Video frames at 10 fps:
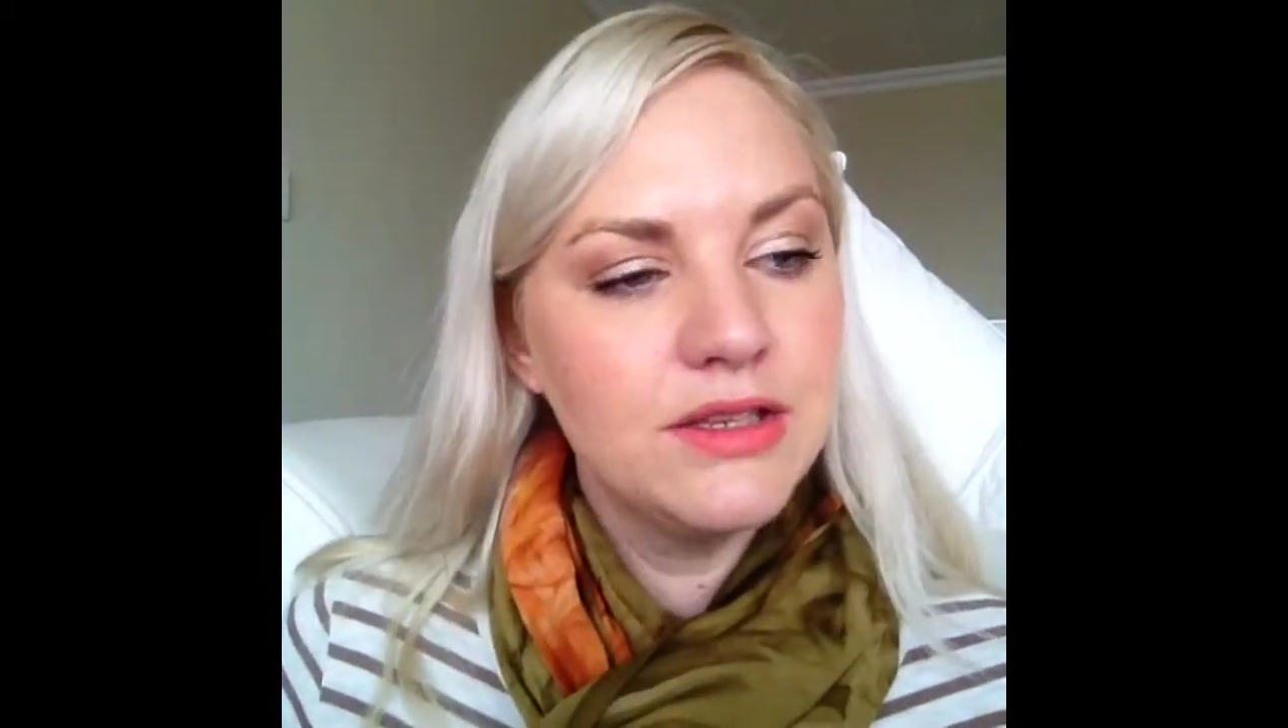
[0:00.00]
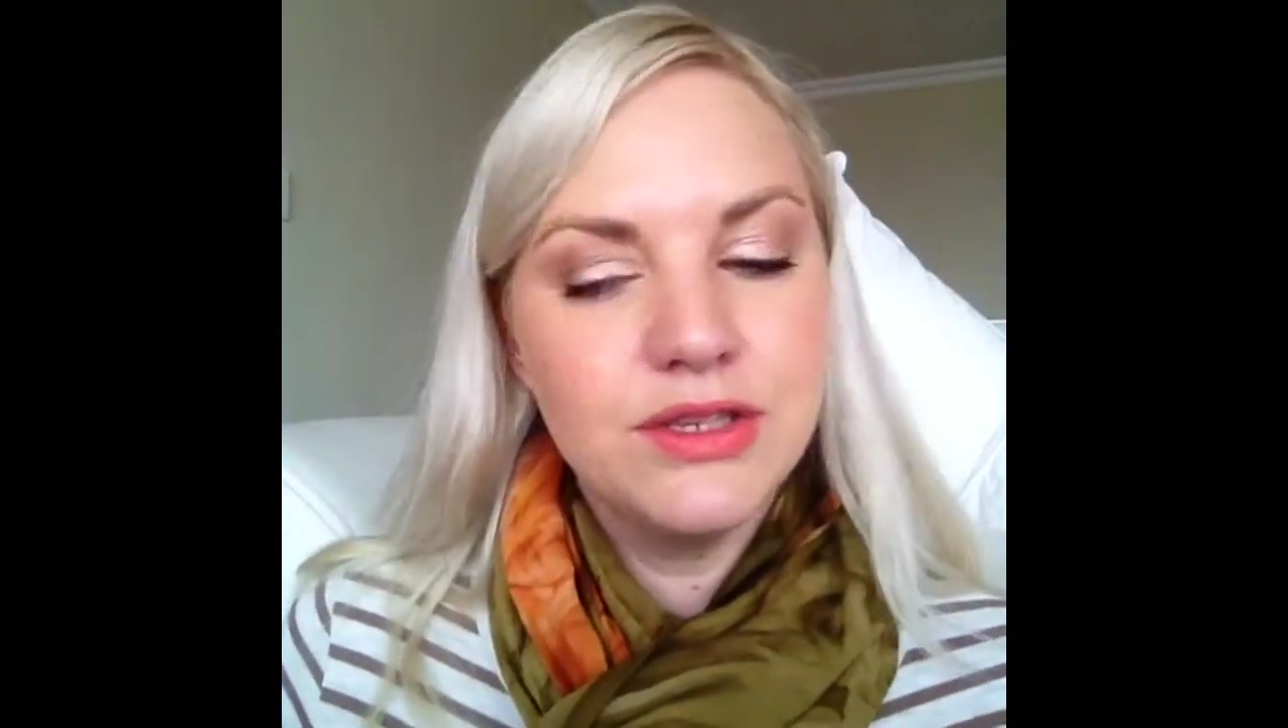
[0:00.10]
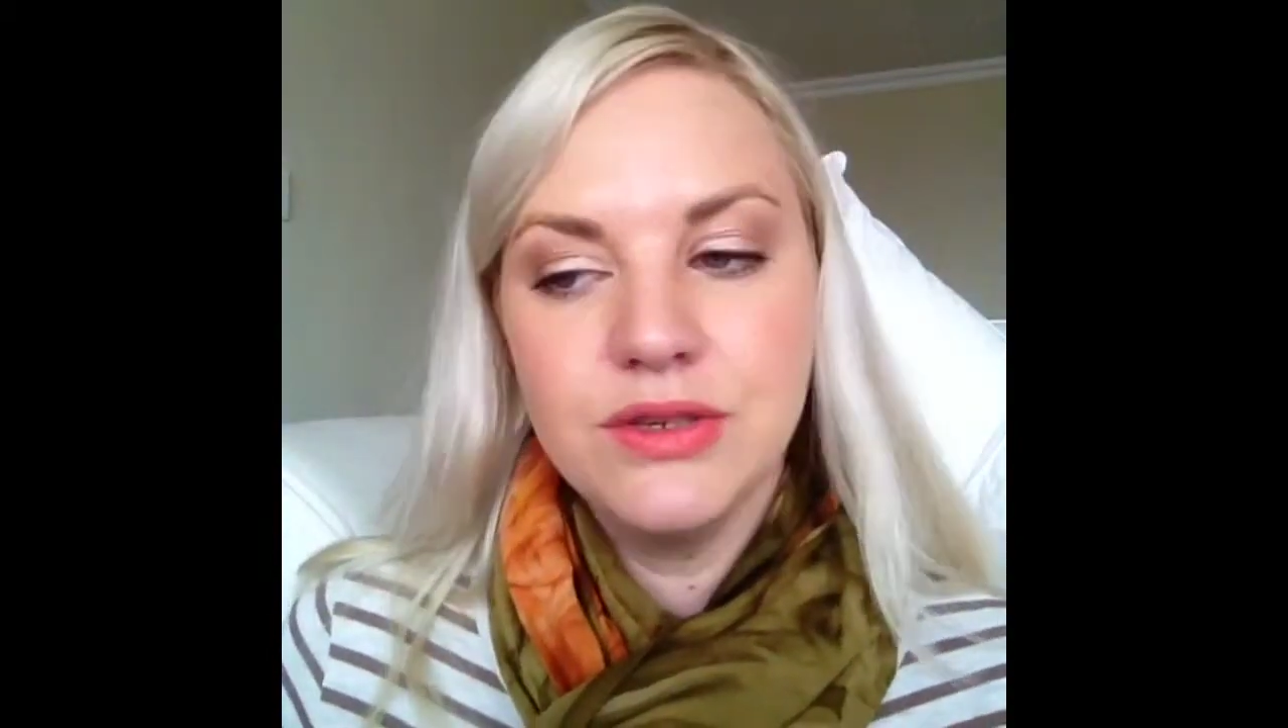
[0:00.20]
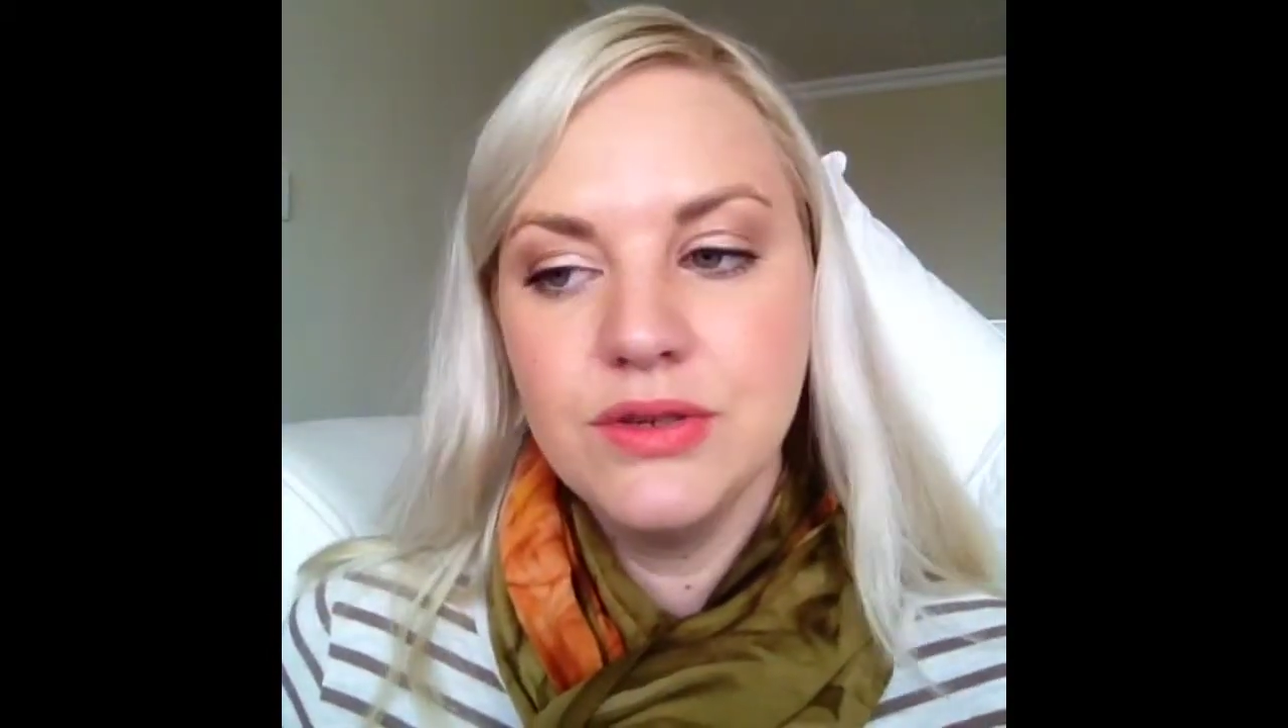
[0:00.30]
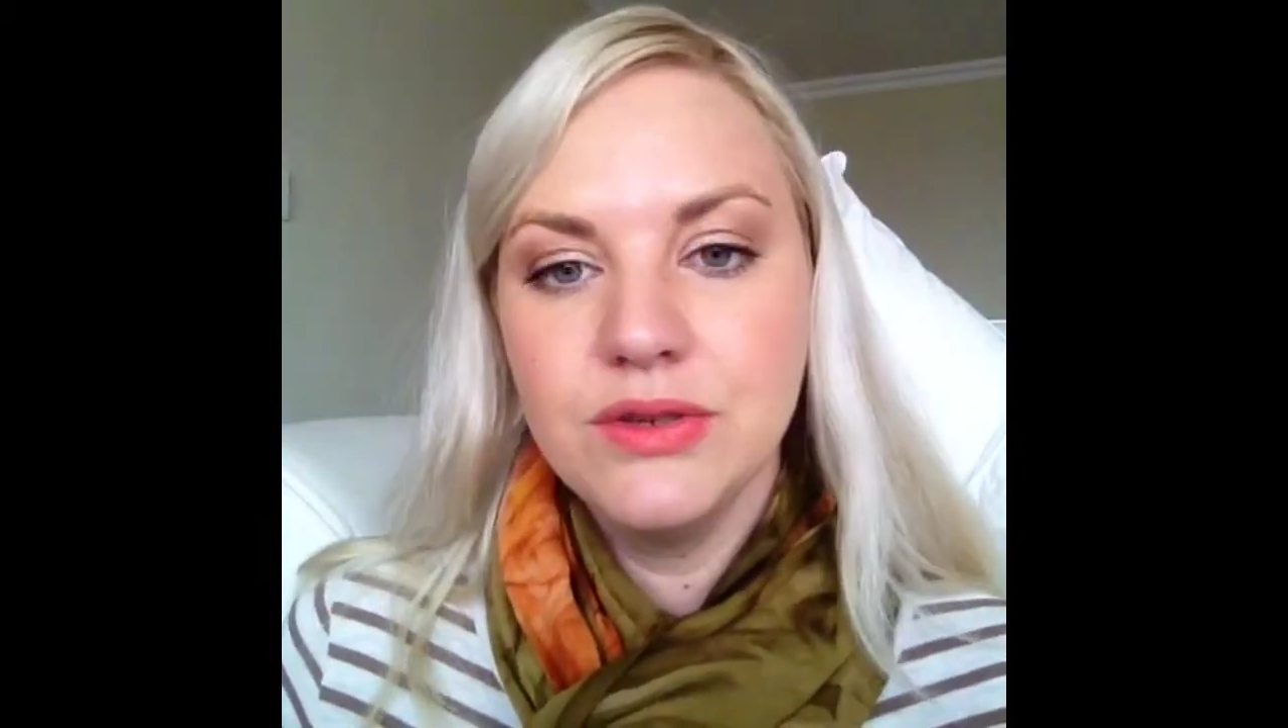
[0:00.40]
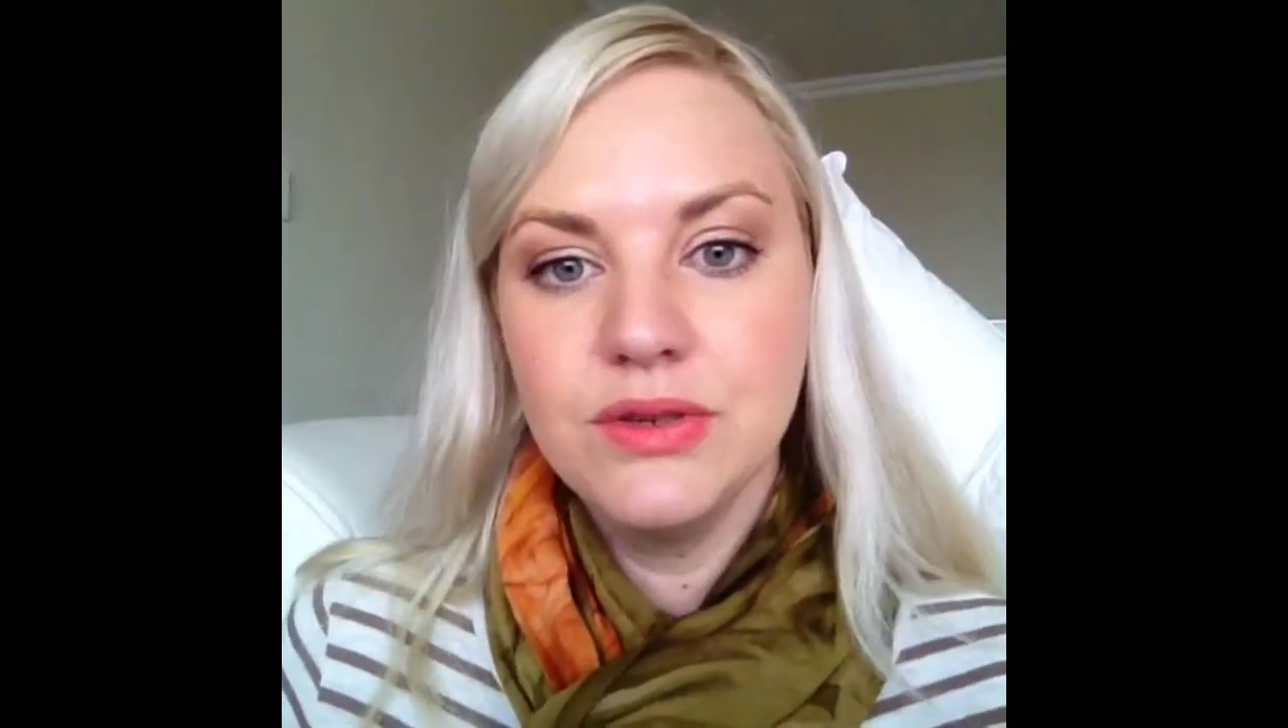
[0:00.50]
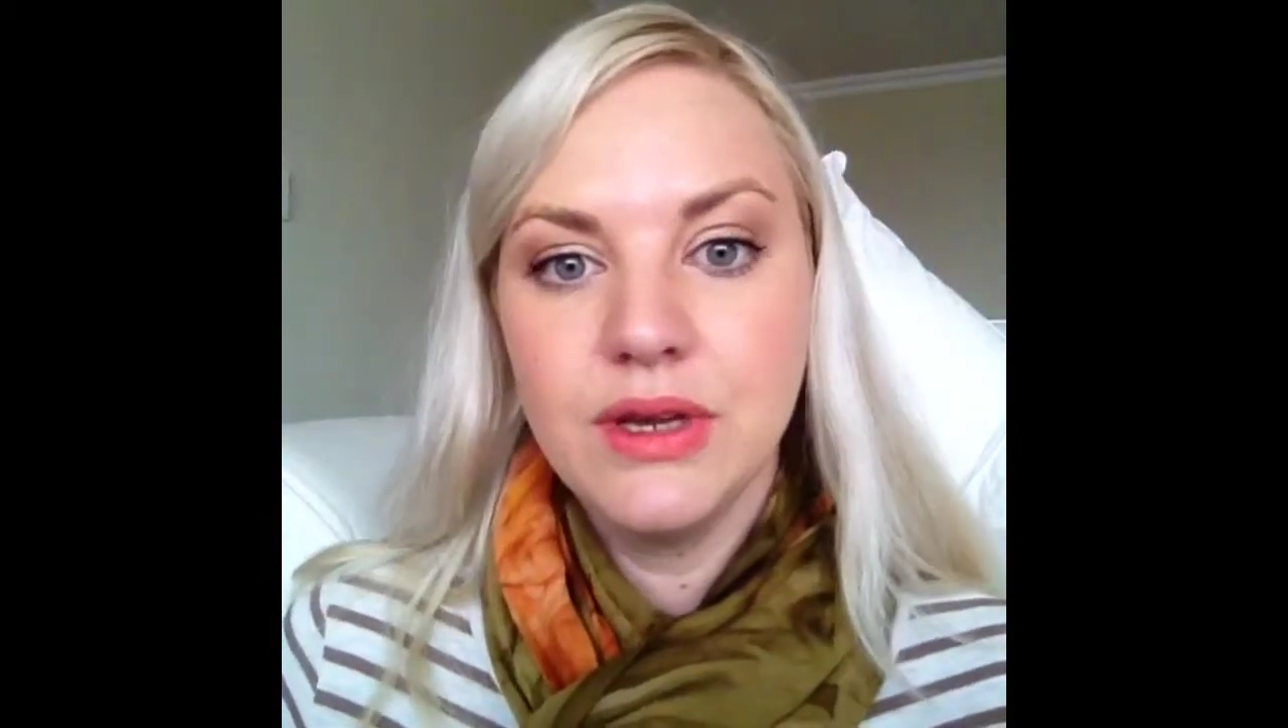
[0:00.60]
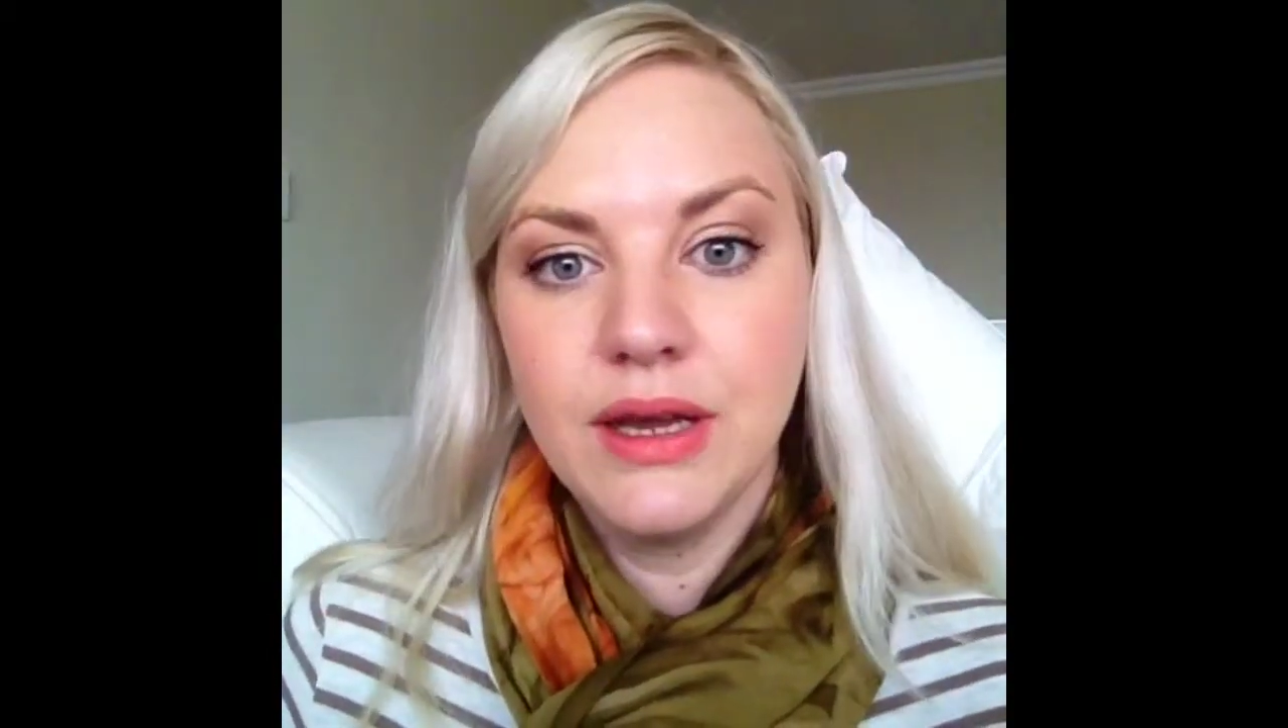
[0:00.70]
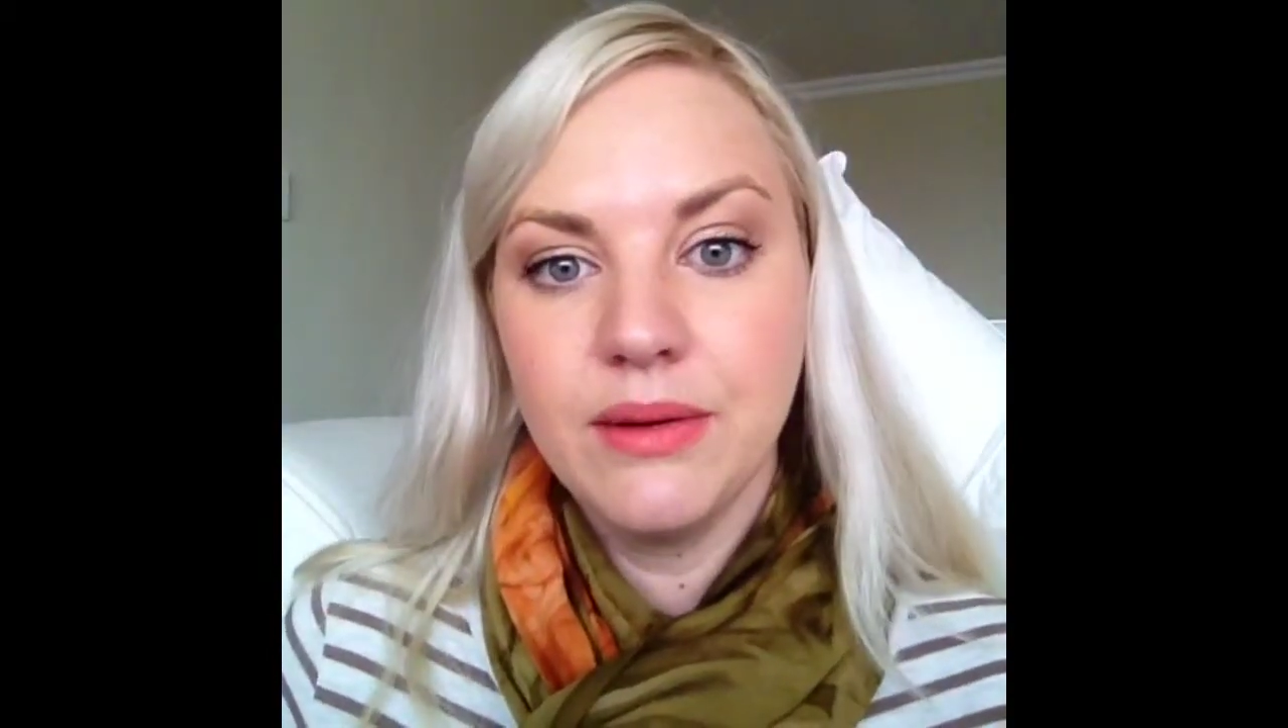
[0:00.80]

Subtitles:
do